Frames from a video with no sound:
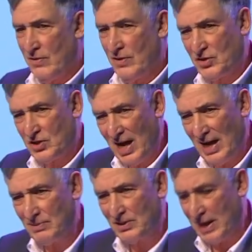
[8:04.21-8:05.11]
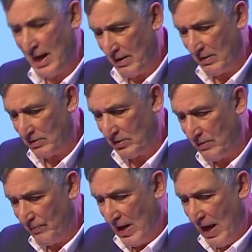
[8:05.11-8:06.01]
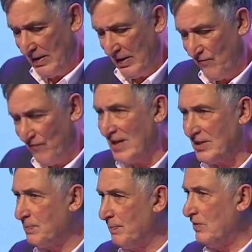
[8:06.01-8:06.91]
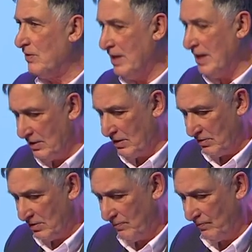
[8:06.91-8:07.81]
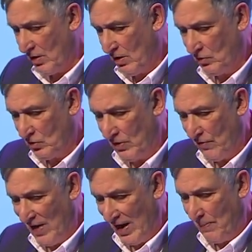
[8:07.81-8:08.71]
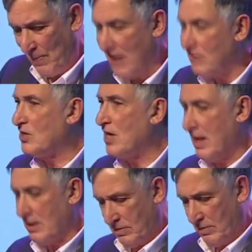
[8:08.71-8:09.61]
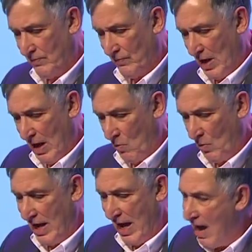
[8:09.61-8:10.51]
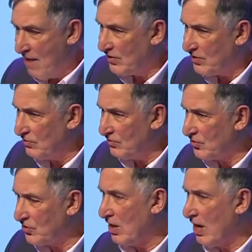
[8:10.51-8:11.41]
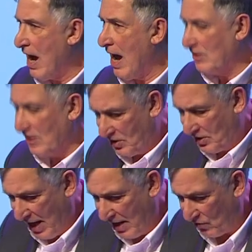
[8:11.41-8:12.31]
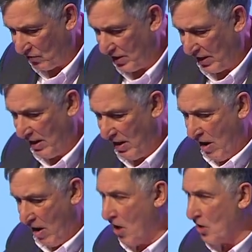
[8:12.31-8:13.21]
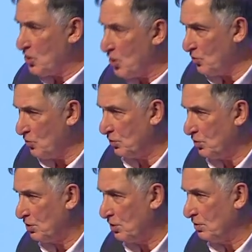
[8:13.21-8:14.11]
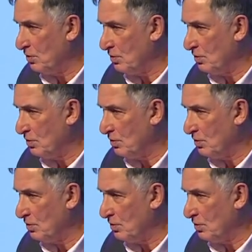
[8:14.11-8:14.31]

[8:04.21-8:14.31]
The timescales and investment needed to develop EdTech with evidence and integrity are huge.